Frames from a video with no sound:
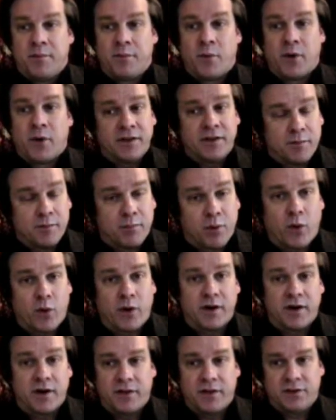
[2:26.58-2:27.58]
What is
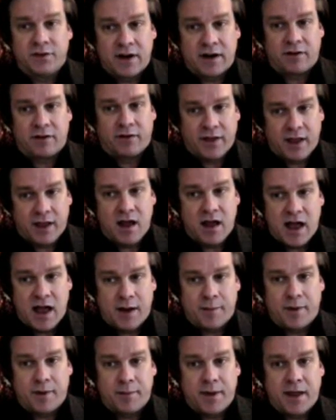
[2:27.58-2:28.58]
important to the general
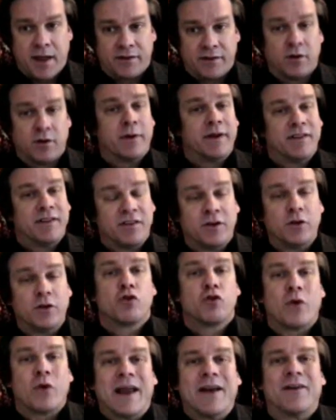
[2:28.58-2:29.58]
economy, because it would
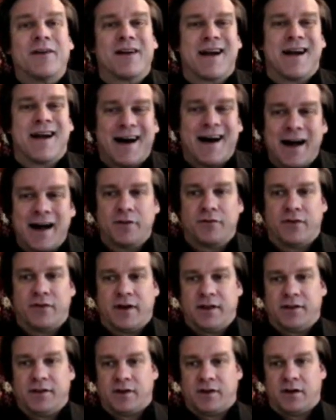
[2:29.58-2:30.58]
instill greater
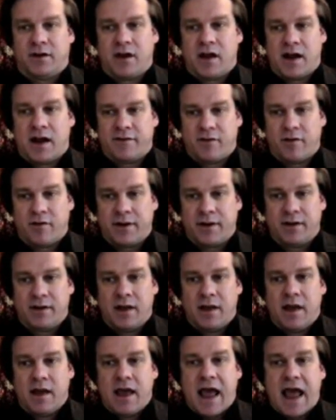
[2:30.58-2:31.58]
confidence in our government.
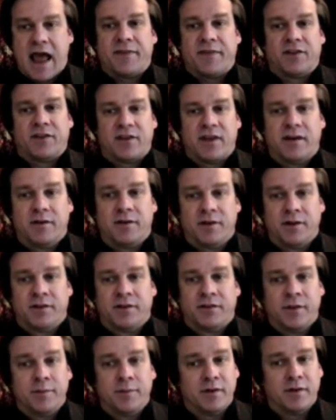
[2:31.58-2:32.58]
And the
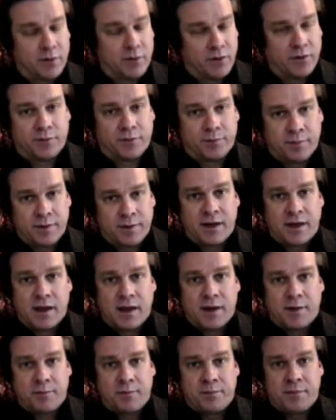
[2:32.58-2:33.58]
Simpson-Bowles
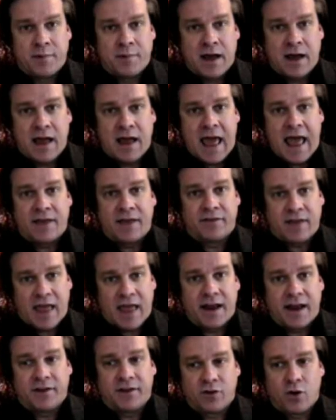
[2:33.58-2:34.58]
has
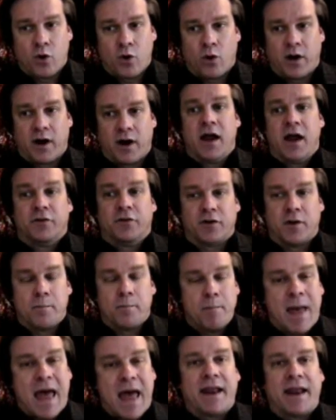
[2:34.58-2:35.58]
at its core
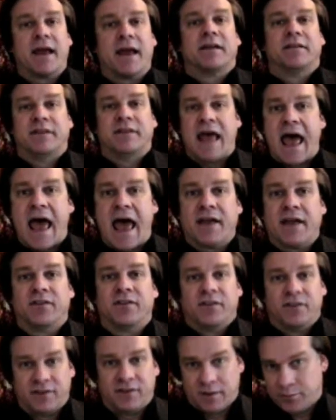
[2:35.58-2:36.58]
dramatic tax
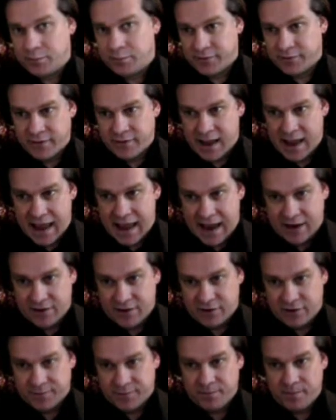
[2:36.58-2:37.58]

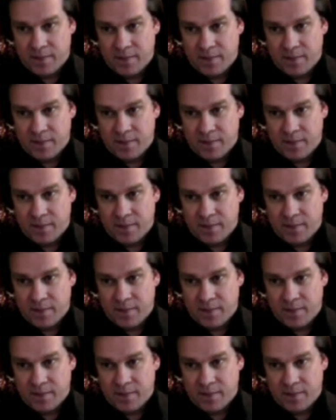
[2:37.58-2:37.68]
simplification.